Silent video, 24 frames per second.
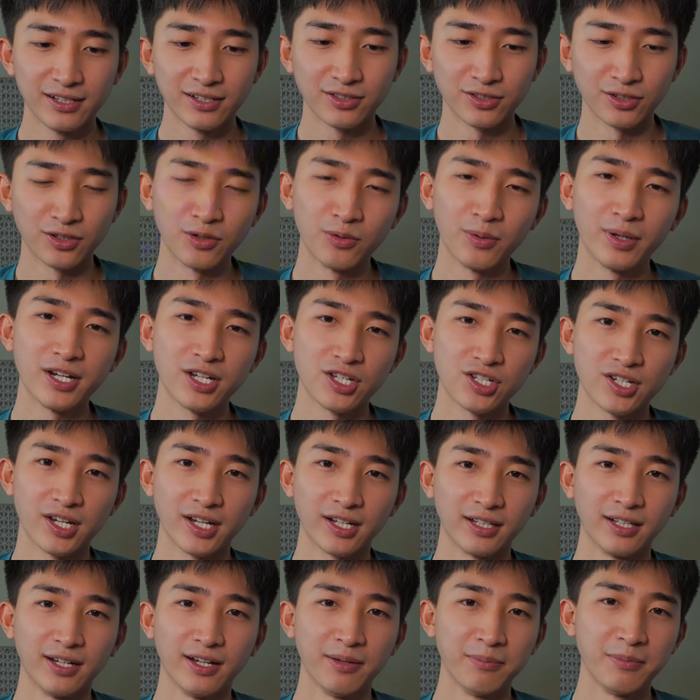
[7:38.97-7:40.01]
So you want to
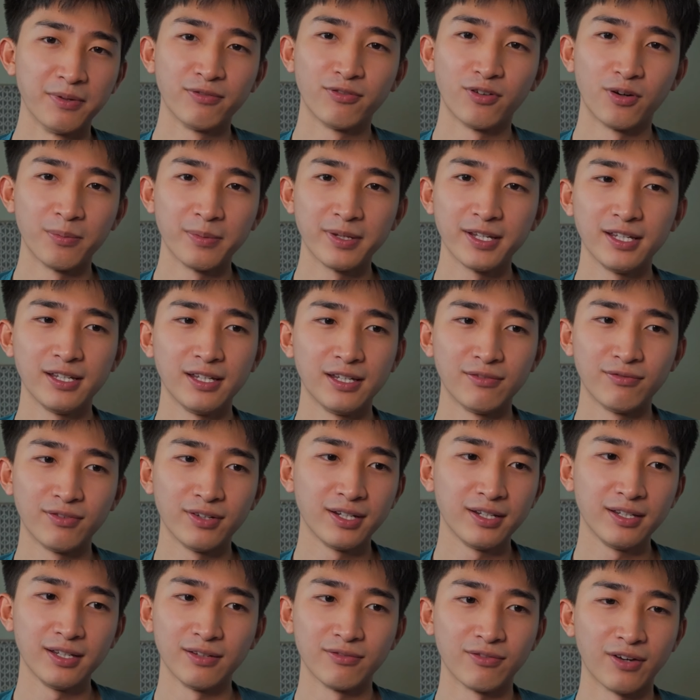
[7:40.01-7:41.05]
check lah. I mean, for me,
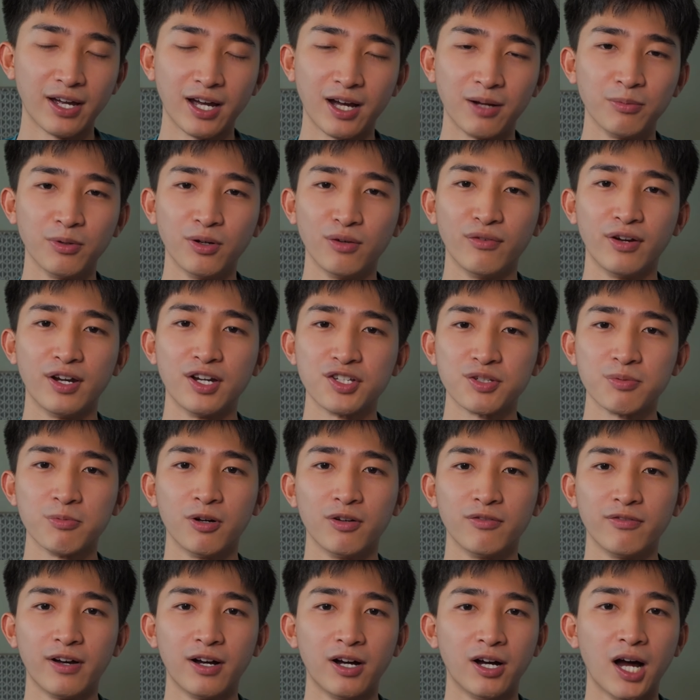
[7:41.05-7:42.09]
even if I upload a very
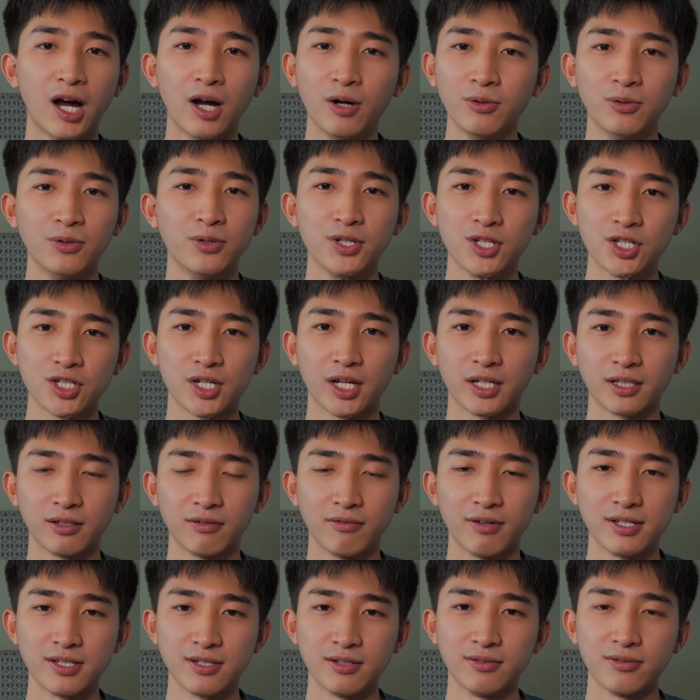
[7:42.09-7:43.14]
small file, I always check
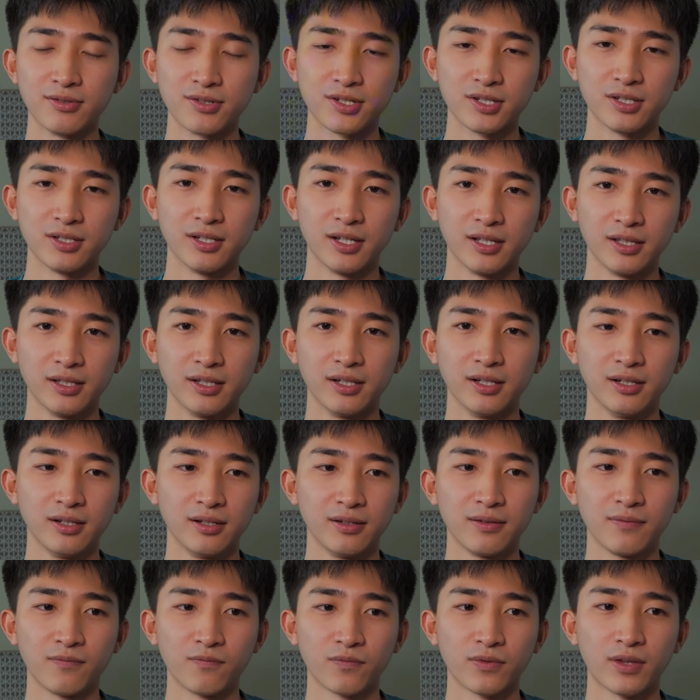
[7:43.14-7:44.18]
the resolution and
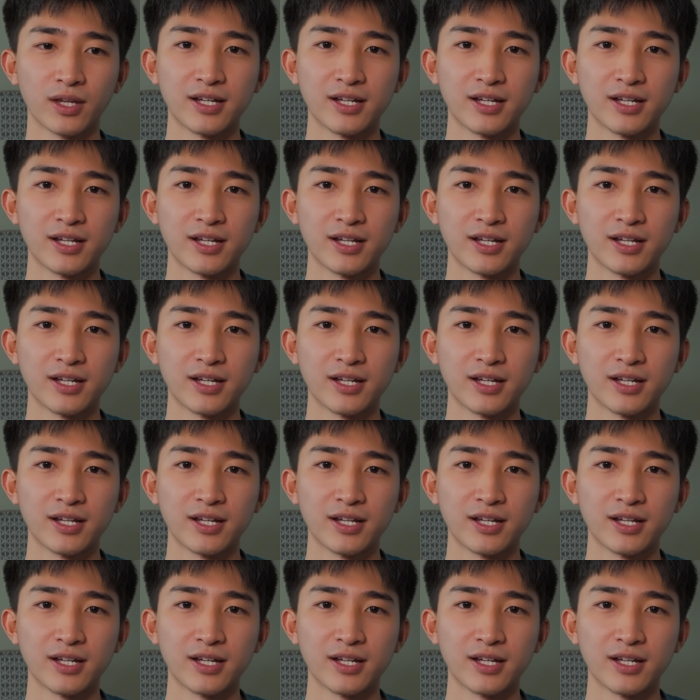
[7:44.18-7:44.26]
the